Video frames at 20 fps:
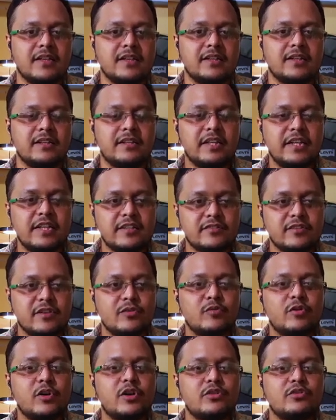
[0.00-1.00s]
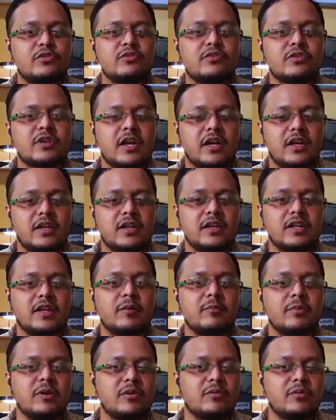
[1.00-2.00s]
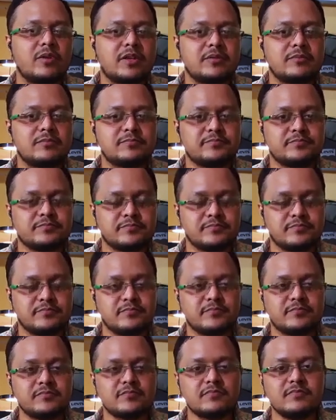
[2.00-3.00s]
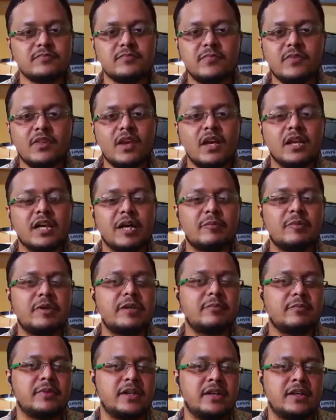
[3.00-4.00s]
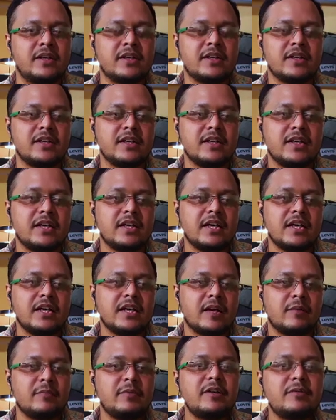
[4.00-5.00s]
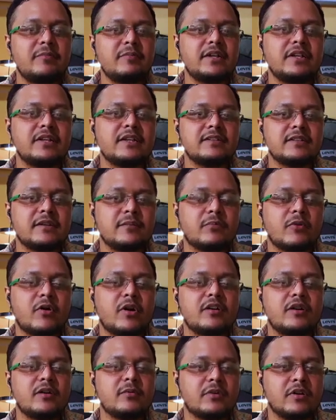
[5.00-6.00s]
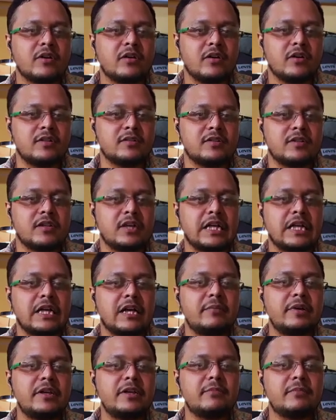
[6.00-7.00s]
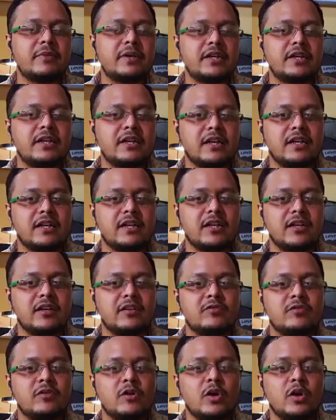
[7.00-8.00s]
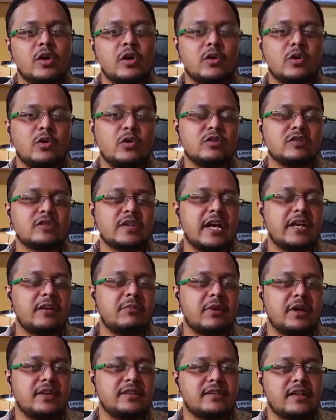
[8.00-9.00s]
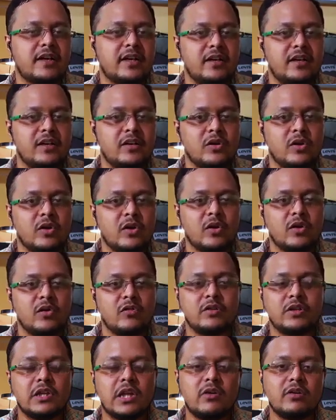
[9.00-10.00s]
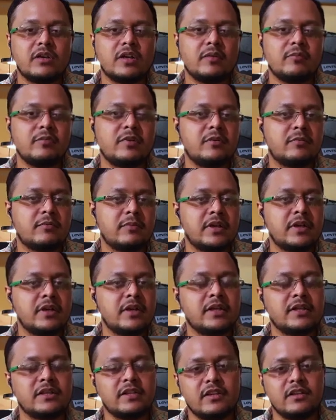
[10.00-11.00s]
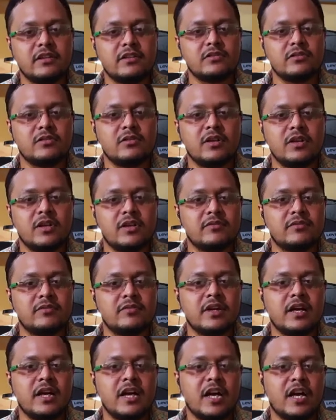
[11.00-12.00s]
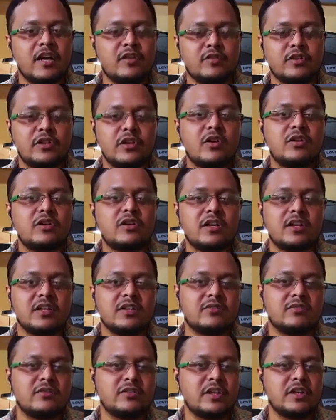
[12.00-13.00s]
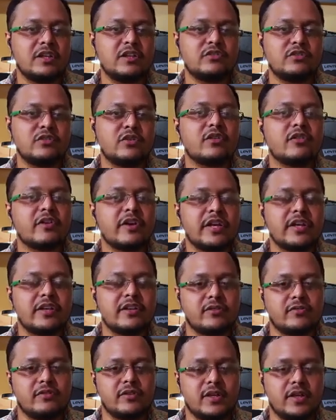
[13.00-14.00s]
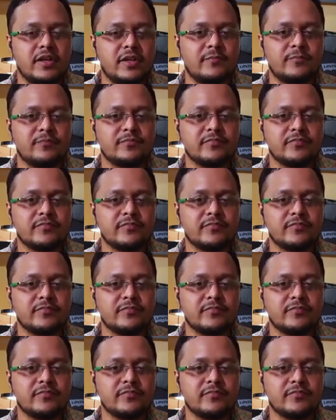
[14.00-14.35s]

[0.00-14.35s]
These three virtues are: number one, commitment. Commitment is important because commitment and love go side by side. Without commitment, there is no love, and without love, there is no creativity.